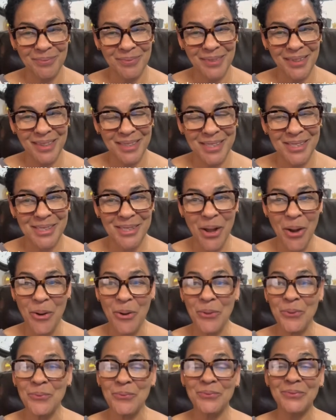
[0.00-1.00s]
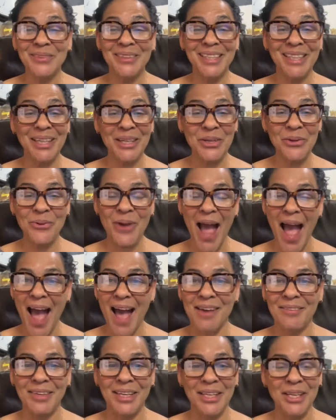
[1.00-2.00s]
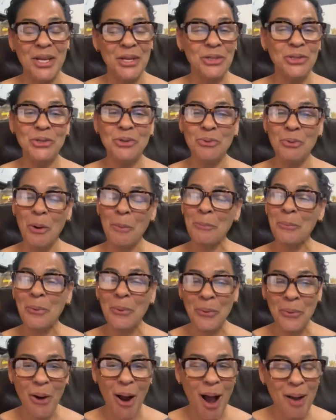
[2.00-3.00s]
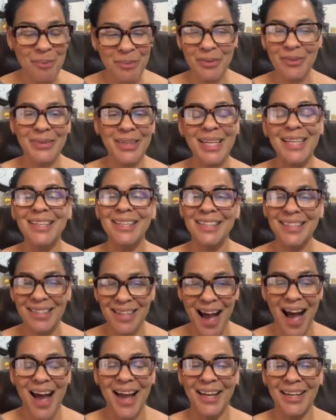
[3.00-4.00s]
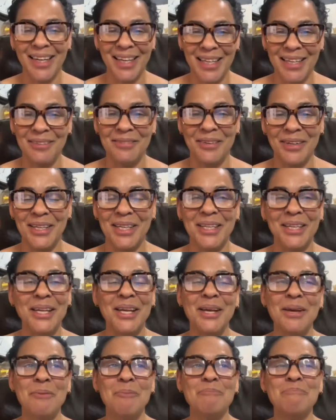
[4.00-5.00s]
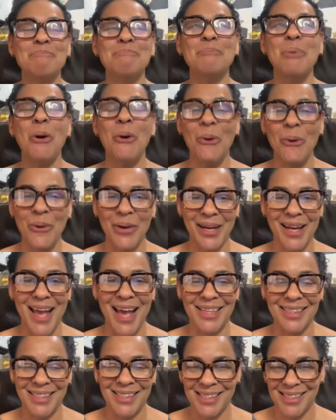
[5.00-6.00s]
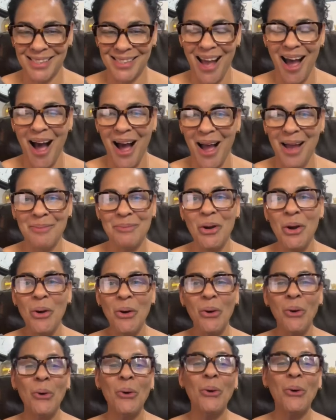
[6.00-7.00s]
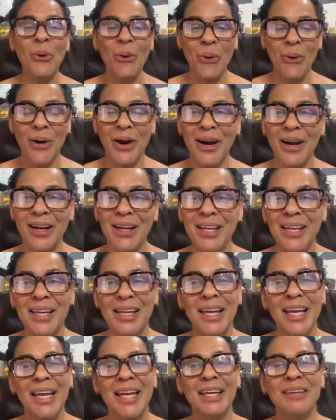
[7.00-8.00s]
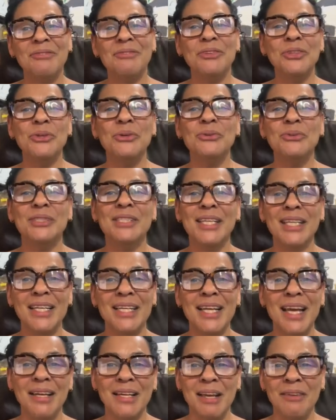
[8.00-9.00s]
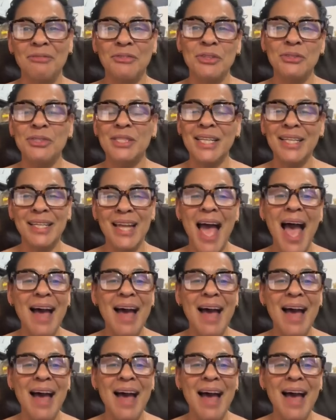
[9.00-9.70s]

So there you have it. You were probably not even born at the time, or if you didn't have